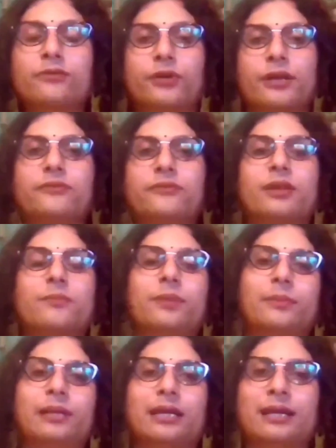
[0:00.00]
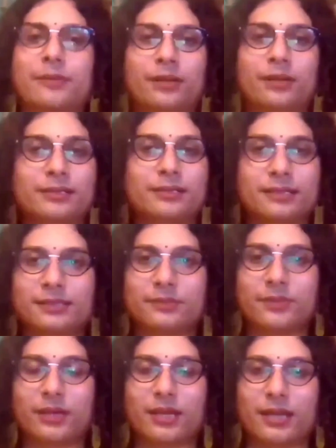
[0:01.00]
for a free public library
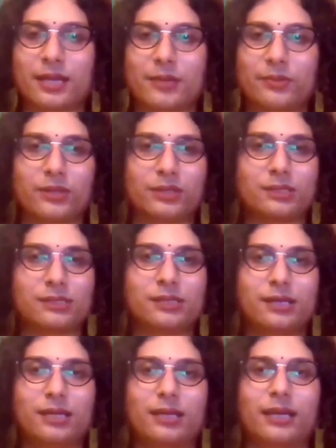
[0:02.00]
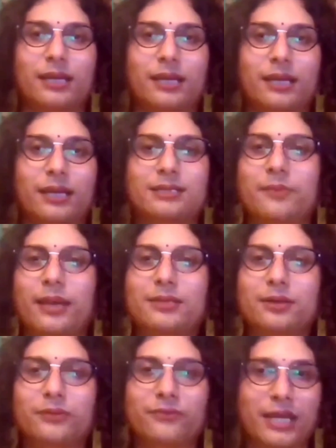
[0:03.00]
system in India because it's a
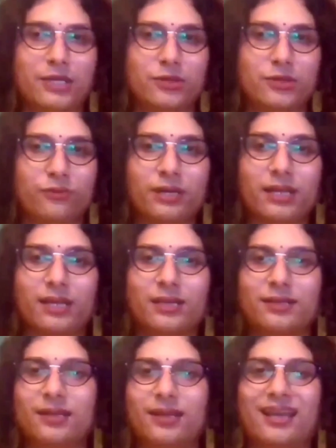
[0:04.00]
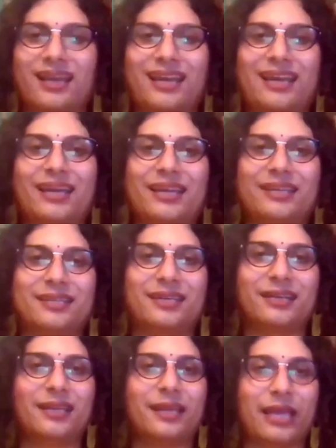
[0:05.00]
matter of right to read, and
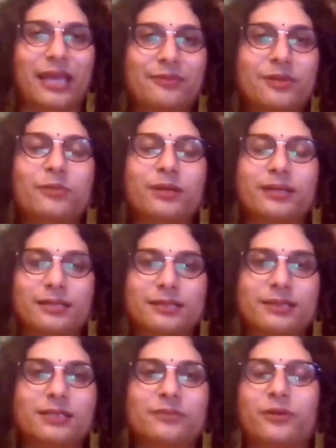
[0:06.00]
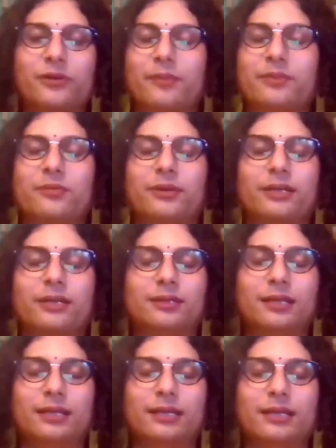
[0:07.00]
everyone deserve or everyone
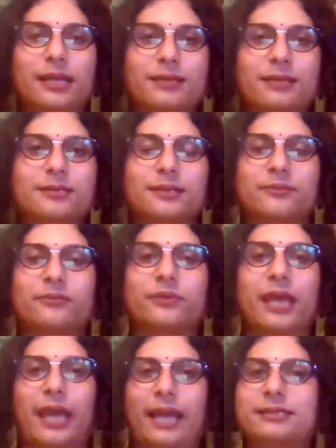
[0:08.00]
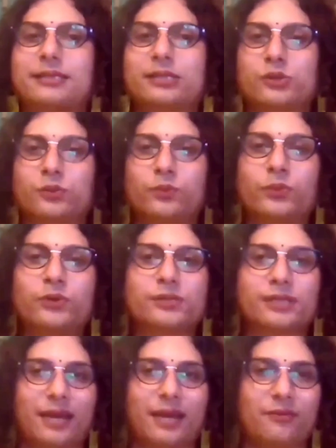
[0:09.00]
needs the free access to
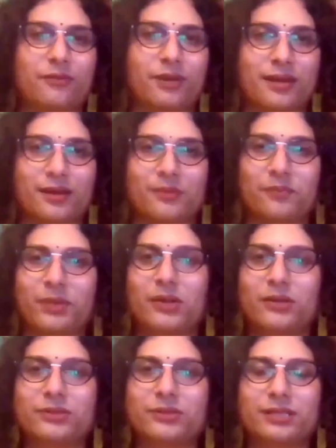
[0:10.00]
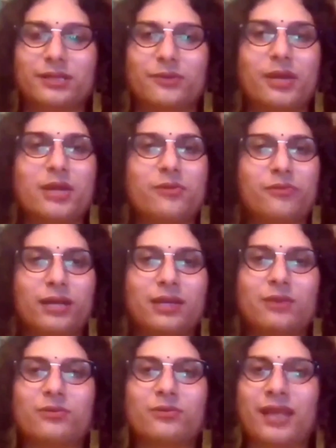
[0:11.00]
books and reading because when you
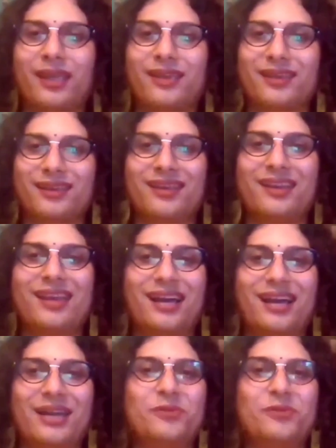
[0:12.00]
read, you think, and